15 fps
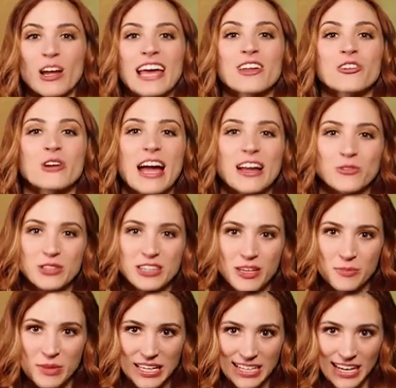or interact with
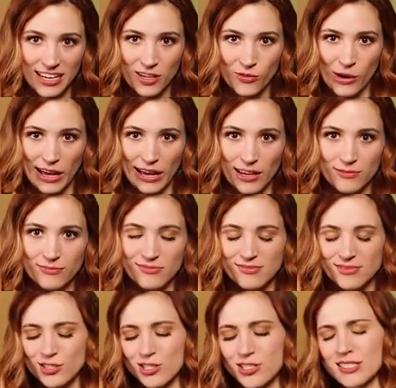them in any way.
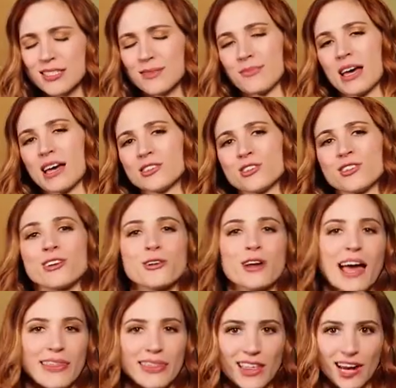Just imagine they're not